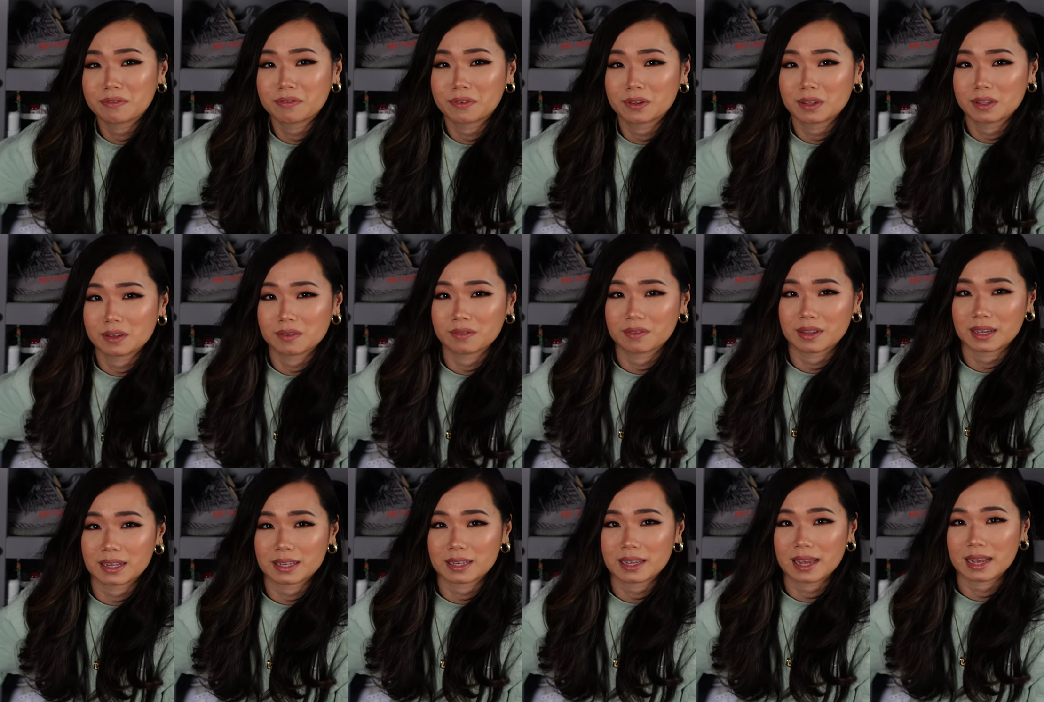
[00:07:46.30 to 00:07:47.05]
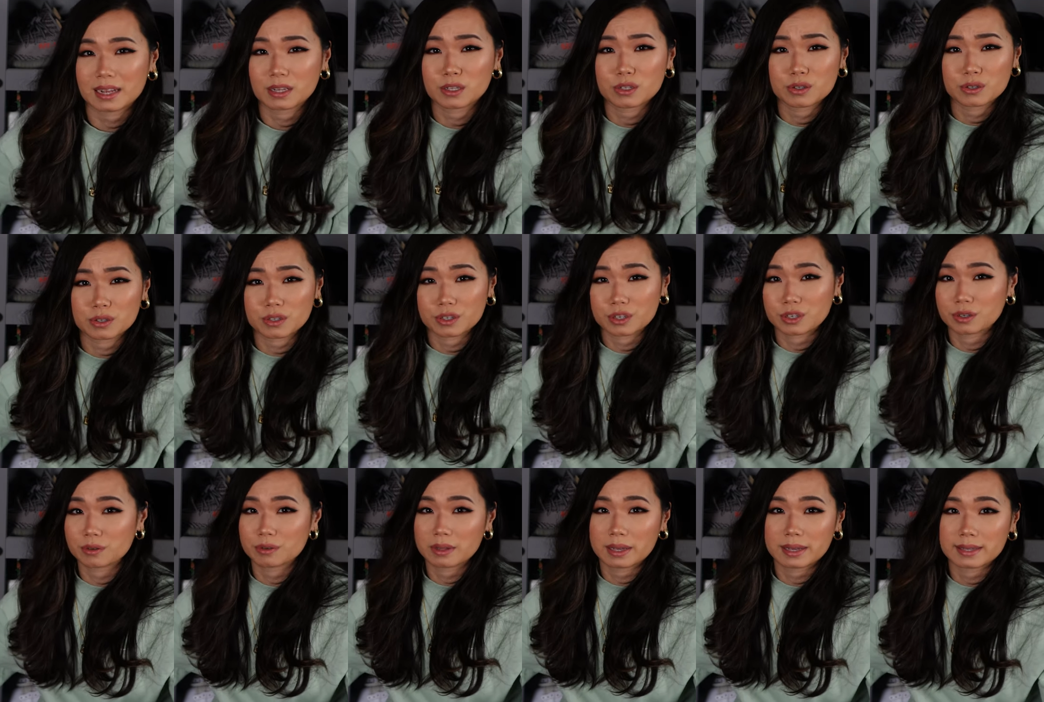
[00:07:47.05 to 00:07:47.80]
full of like extra
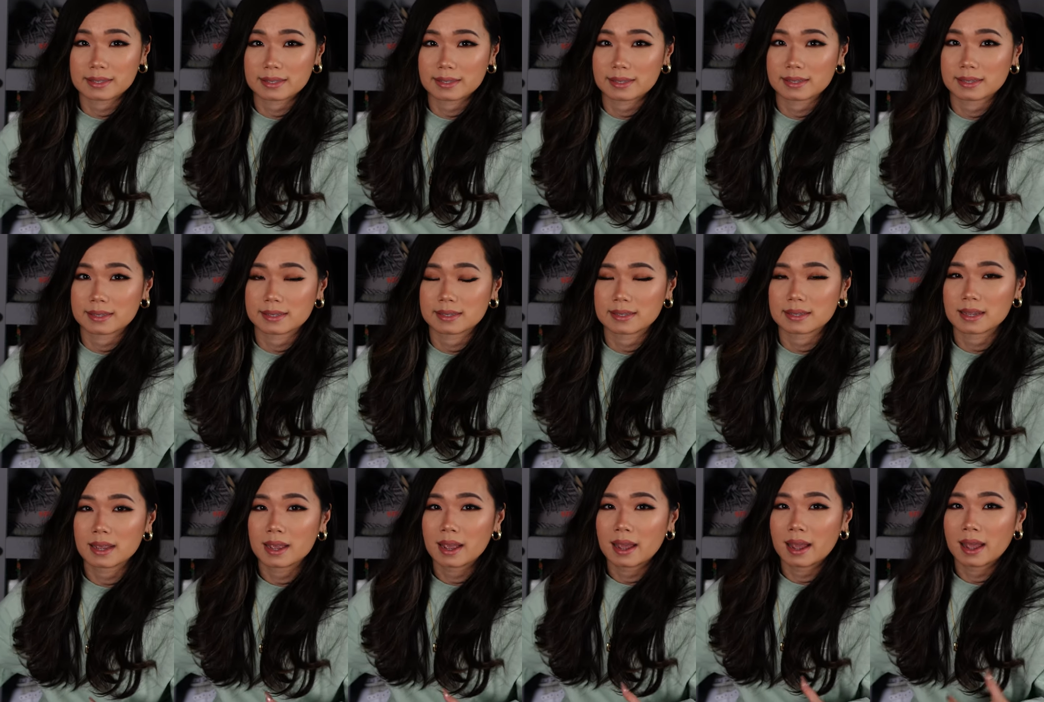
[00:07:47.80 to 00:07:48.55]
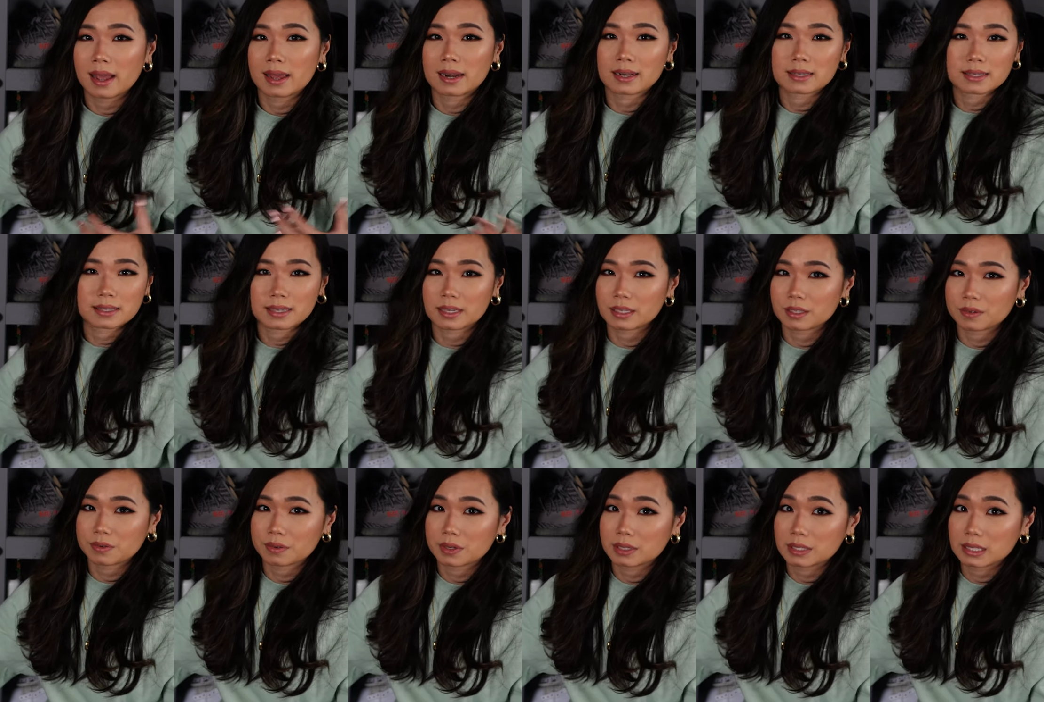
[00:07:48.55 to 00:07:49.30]
shoelaces and
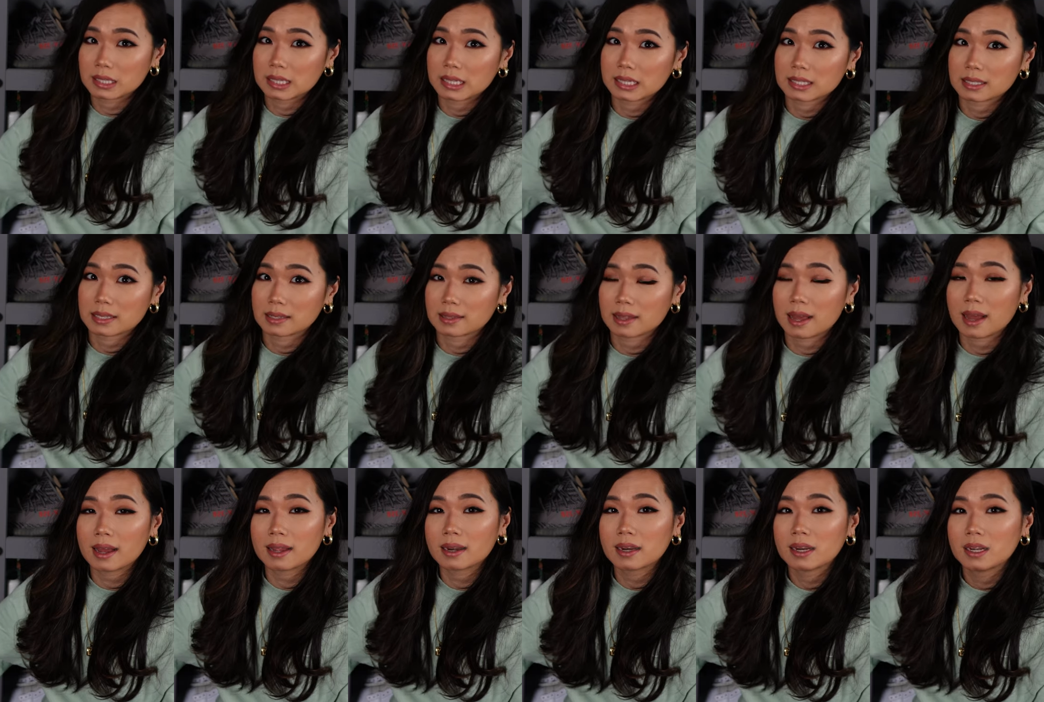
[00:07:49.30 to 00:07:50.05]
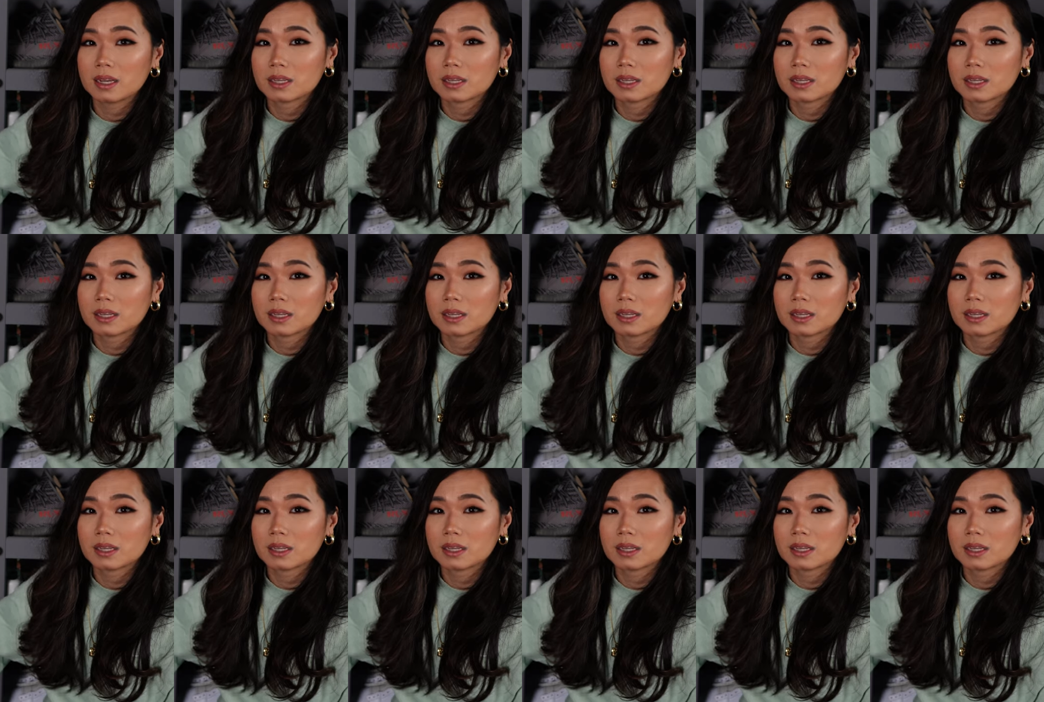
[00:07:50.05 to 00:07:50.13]
accessories and things like that.